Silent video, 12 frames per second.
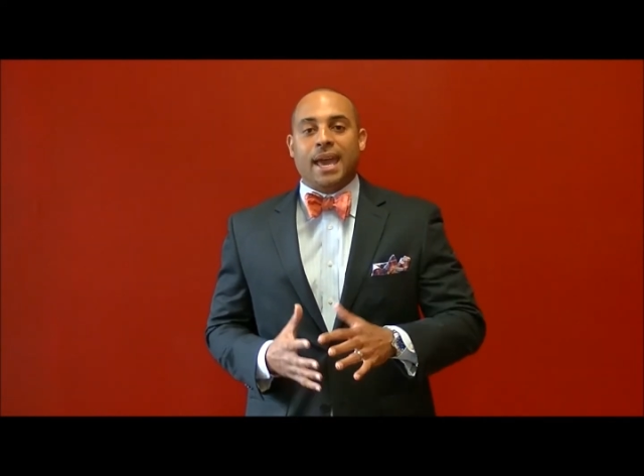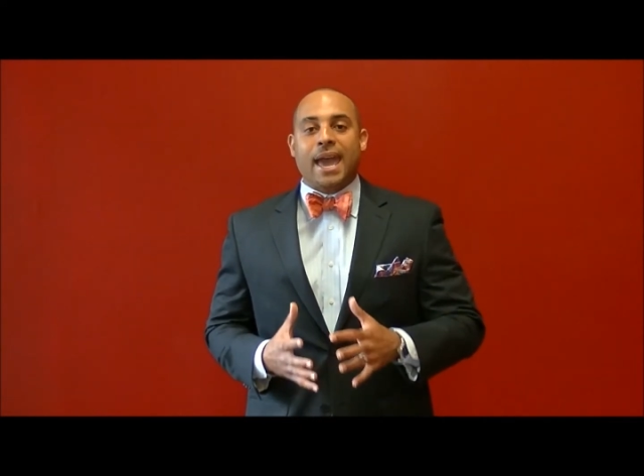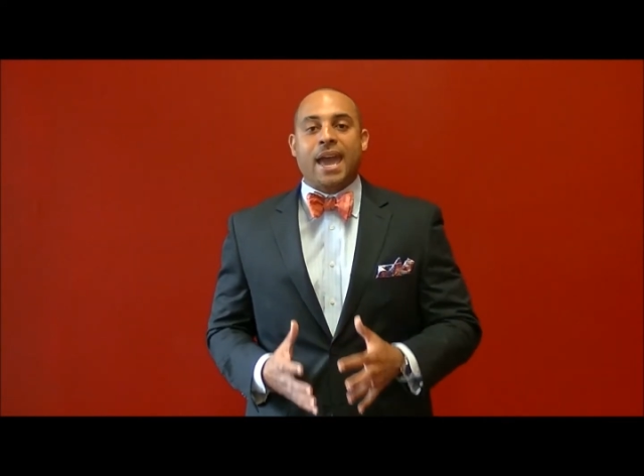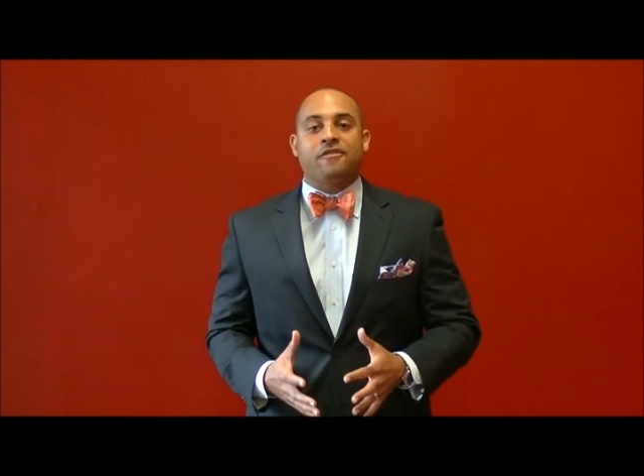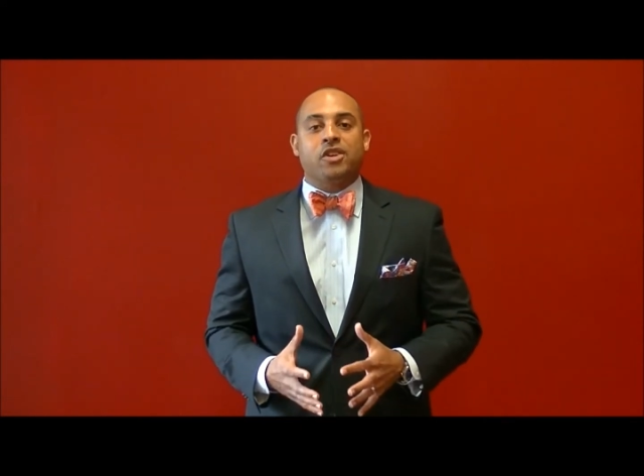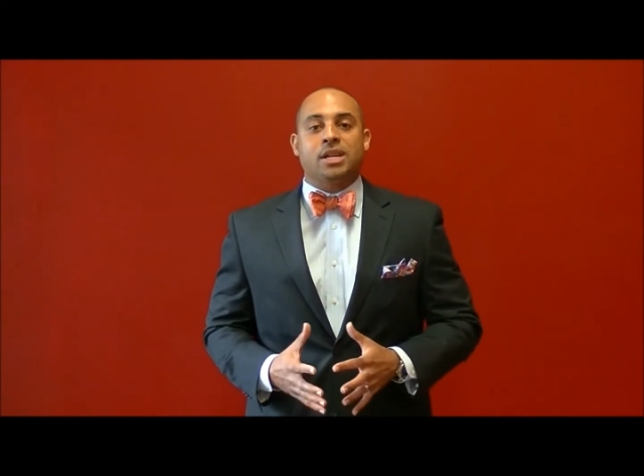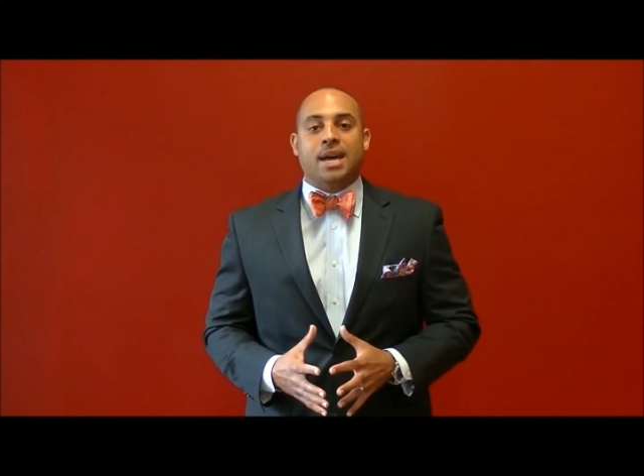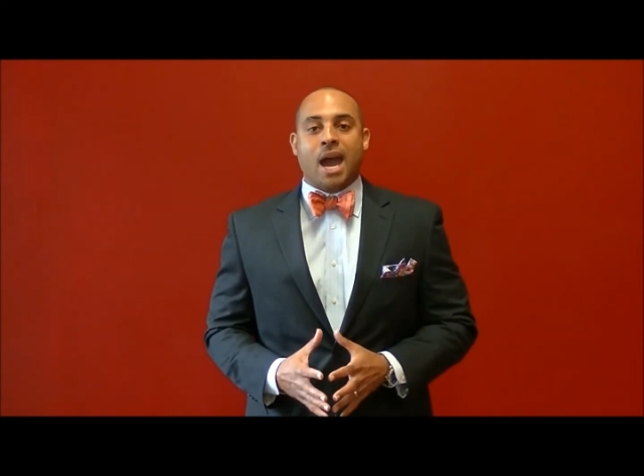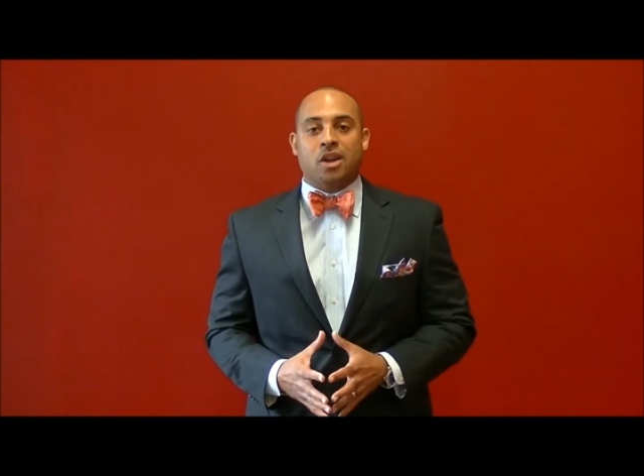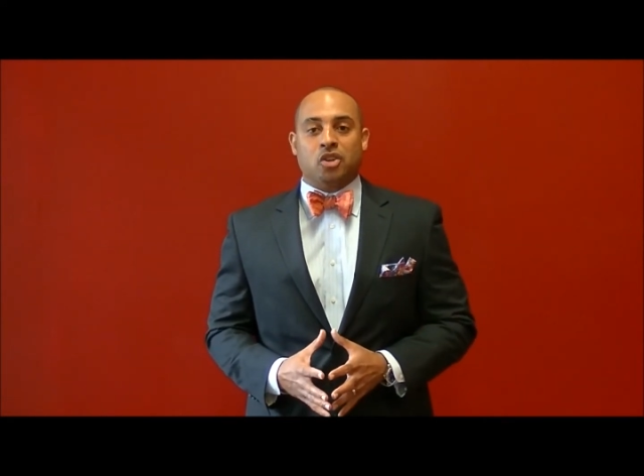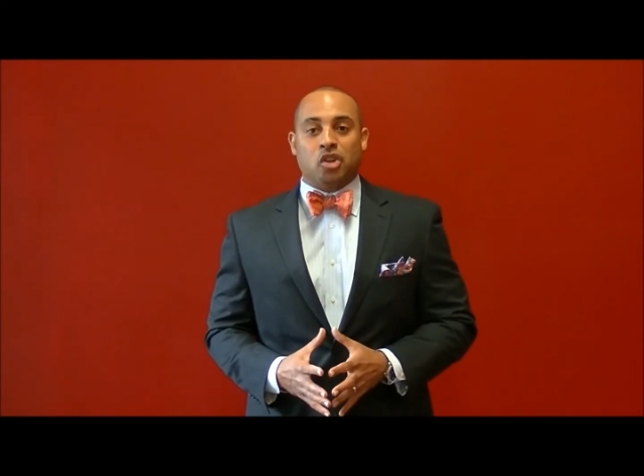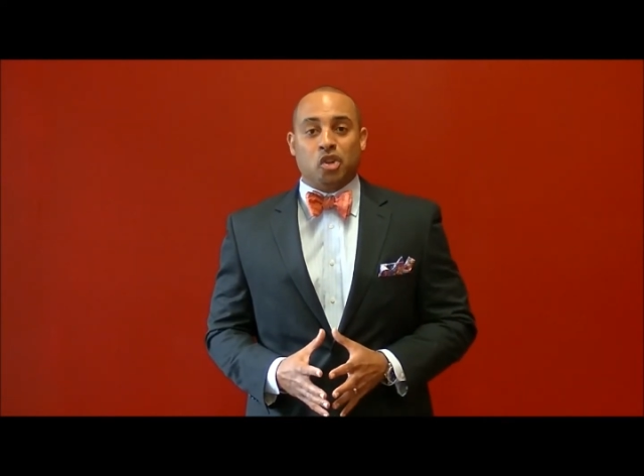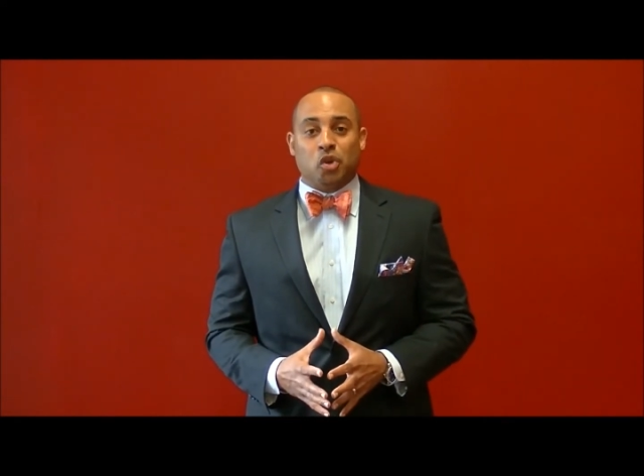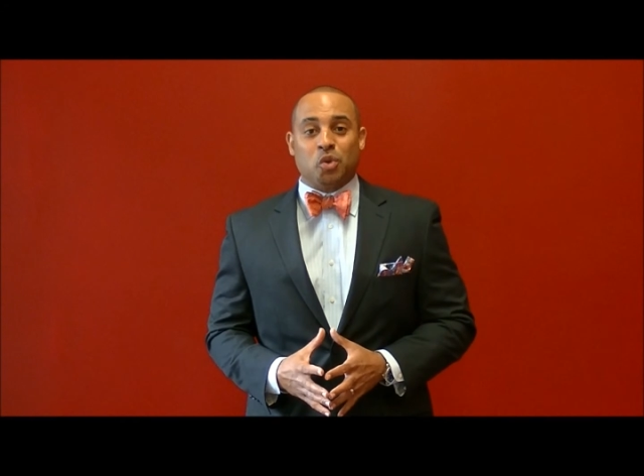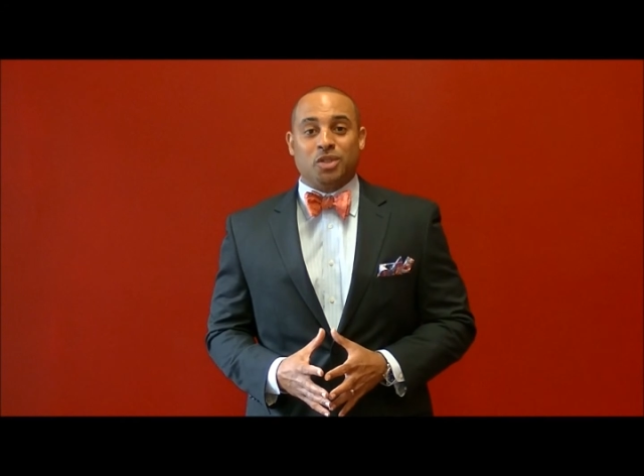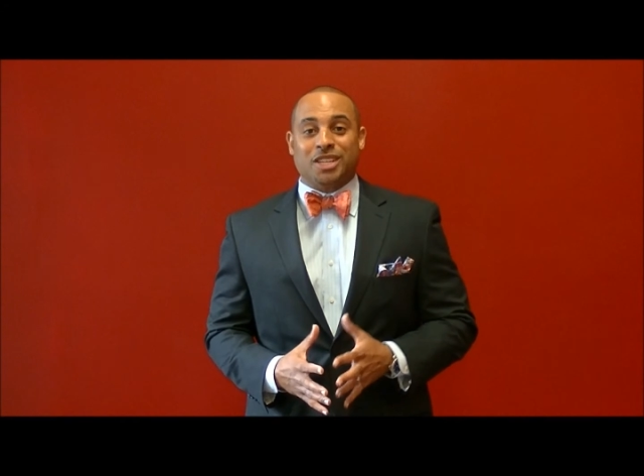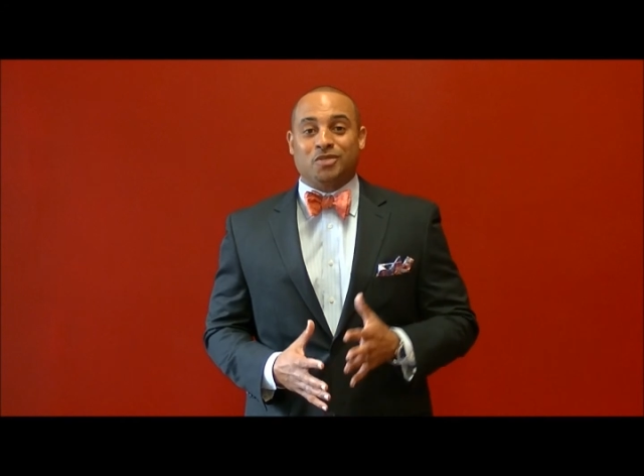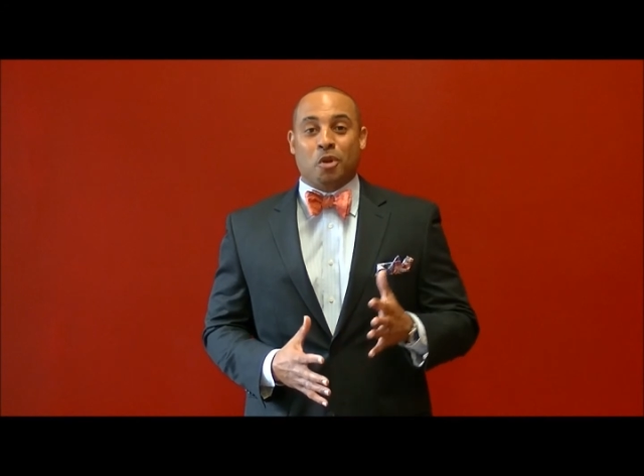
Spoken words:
every night on the news there's a